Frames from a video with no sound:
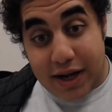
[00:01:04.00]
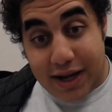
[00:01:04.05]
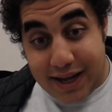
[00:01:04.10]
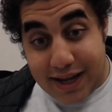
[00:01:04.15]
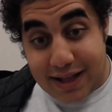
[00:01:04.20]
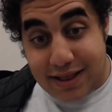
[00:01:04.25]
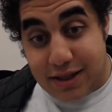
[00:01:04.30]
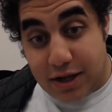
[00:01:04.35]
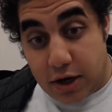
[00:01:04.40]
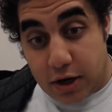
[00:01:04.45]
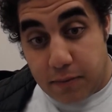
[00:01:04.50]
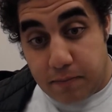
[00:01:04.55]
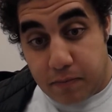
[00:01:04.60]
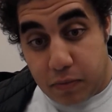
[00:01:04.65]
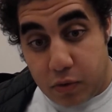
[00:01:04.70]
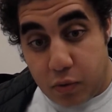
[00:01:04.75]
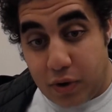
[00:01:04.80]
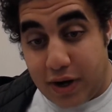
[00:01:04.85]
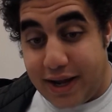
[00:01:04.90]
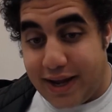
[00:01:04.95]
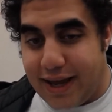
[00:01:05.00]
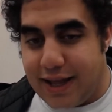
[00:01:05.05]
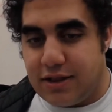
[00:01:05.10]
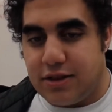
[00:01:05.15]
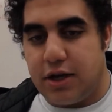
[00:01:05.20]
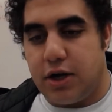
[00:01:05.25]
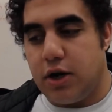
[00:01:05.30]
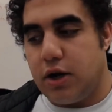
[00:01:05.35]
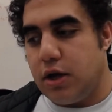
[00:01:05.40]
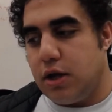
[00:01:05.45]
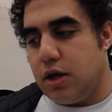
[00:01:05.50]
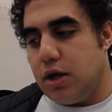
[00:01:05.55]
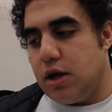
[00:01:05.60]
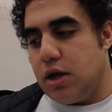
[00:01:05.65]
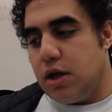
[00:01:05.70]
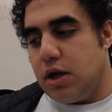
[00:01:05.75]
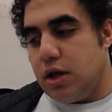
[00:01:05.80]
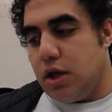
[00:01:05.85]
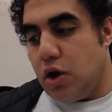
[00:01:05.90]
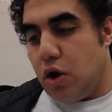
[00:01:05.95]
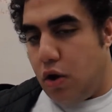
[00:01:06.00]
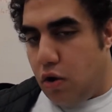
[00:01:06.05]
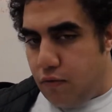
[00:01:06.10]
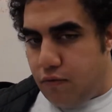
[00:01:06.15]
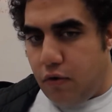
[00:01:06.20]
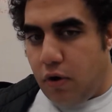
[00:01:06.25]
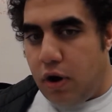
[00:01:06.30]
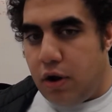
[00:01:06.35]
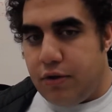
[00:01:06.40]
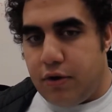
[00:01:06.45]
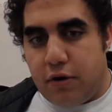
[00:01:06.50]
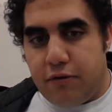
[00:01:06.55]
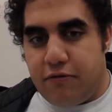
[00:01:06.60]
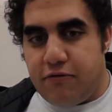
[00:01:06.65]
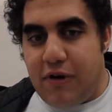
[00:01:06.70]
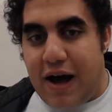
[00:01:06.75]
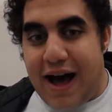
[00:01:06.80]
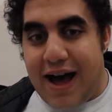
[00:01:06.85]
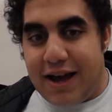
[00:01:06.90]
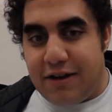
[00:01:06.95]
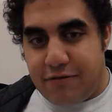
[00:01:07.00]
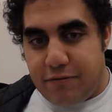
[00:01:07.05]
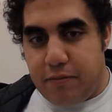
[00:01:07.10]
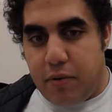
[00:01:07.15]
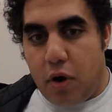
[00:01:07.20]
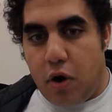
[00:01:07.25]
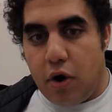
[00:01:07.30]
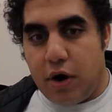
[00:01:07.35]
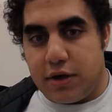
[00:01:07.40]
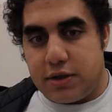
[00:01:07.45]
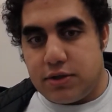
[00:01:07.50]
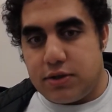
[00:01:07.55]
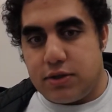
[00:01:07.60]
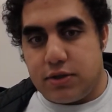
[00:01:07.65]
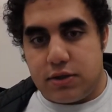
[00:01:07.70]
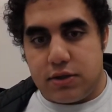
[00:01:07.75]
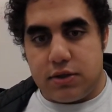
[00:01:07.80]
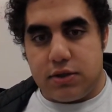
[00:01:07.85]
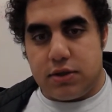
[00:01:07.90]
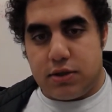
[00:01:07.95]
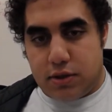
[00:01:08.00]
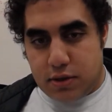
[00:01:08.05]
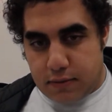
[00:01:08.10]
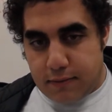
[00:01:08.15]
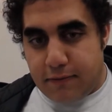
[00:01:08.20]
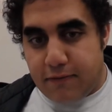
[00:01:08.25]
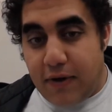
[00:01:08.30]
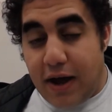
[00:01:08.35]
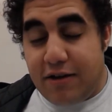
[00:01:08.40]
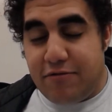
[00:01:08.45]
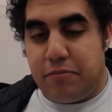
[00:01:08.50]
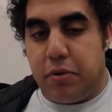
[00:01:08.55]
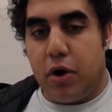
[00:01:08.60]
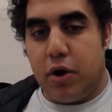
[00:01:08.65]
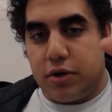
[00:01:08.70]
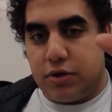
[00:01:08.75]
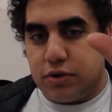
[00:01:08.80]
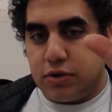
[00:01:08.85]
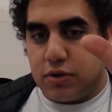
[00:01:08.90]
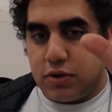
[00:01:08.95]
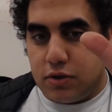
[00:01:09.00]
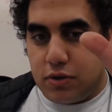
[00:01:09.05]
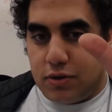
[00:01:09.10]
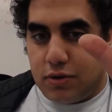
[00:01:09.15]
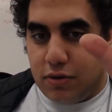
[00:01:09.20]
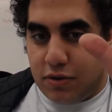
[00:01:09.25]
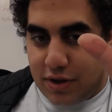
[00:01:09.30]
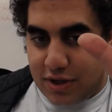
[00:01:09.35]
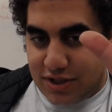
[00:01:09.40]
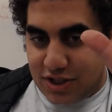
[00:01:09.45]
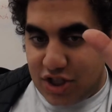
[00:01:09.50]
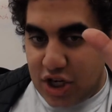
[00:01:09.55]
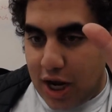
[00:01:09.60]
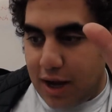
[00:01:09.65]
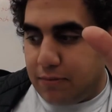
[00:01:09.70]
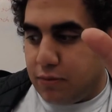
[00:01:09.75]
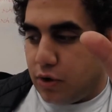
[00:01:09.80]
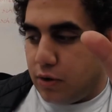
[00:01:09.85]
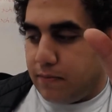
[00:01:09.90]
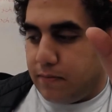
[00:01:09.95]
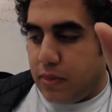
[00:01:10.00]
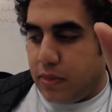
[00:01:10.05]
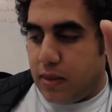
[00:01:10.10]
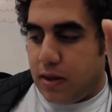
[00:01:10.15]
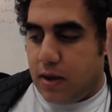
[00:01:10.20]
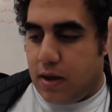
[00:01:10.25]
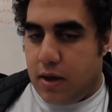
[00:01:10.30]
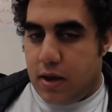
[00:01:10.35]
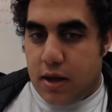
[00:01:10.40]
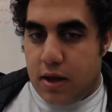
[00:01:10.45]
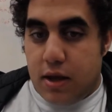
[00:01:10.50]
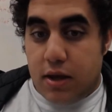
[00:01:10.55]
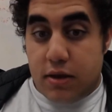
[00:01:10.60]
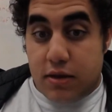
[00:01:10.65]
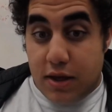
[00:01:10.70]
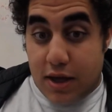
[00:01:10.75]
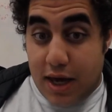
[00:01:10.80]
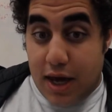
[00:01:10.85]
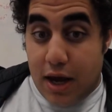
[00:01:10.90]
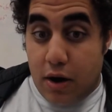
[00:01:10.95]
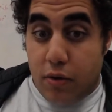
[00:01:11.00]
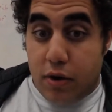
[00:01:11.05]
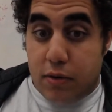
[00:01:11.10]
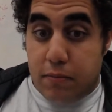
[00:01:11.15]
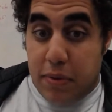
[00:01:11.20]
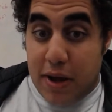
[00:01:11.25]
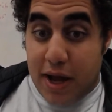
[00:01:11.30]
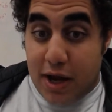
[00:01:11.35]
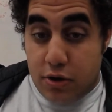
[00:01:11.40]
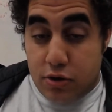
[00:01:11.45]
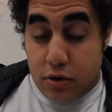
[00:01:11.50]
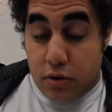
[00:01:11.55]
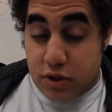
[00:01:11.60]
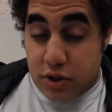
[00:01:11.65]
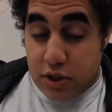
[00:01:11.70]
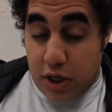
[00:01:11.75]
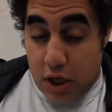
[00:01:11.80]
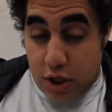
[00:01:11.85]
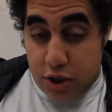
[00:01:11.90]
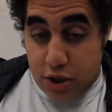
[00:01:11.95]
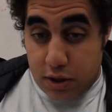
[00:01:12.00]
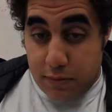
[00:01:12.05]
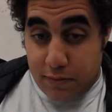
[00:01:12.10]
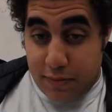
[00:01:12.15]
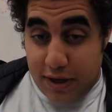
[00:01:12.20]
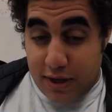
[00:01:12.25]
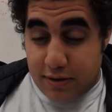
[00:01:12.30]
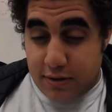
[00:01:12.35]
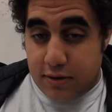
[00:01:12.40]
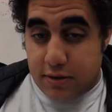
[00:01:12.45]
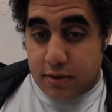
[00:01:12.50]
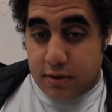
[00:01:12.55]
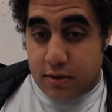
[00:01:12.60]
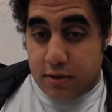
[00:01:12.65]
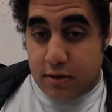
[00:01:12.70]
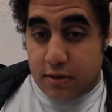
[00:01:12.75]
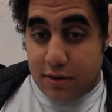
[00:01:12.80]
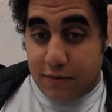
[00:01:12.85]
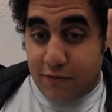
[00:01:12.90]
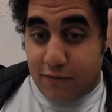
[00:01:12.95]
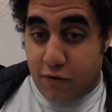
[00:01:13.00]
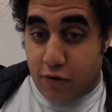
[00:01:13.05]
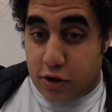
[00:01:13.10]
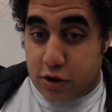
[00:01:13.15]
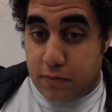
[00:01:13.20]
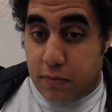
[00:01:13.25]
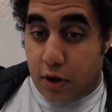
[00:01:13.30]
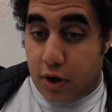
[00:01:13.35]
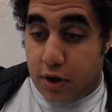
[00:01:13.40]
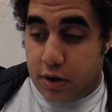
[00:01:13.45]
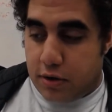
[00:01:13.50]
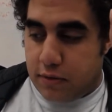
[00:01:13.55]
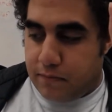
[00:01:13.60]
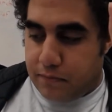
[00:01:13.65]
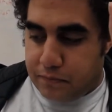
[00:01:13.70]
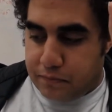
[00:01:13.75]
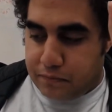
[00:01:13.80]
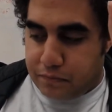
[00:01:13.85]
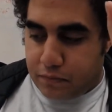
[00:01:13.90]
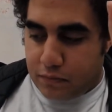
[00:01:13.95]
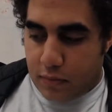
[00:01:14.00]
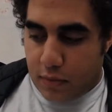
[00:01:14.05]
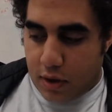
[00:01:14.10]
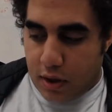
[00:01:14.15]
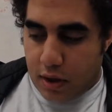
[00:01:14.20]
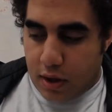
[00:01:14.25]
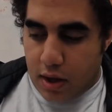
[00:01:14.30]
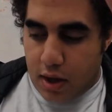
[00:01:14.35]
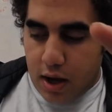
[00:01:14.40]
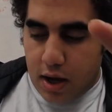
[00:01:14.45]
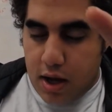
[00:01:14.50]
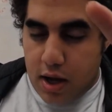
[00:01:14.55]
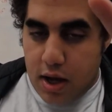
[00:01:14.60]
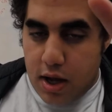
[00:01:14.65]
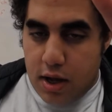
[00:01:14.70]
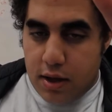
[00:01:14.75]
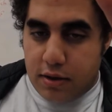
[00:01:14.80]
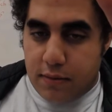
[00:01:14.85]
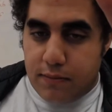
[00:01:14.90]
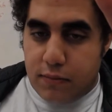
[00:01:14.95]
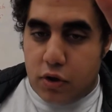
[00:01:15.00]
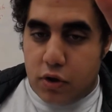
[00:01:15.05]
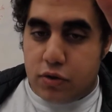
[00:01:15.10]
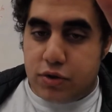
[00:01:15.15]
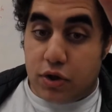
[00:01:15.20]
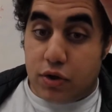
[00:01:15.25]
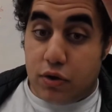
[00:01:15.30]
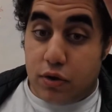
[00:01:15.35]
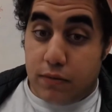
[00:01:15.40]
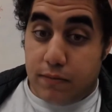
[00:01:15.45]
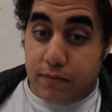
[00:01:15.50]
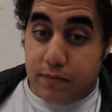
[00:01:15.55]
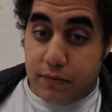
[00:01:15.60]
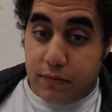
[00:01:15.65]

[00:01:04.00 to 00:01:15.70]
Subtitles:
to get there when I get there. Overall, there are 5 parts. 5 parts to this chapter. The Carrot Pedro Sanji bit. First part. The musical.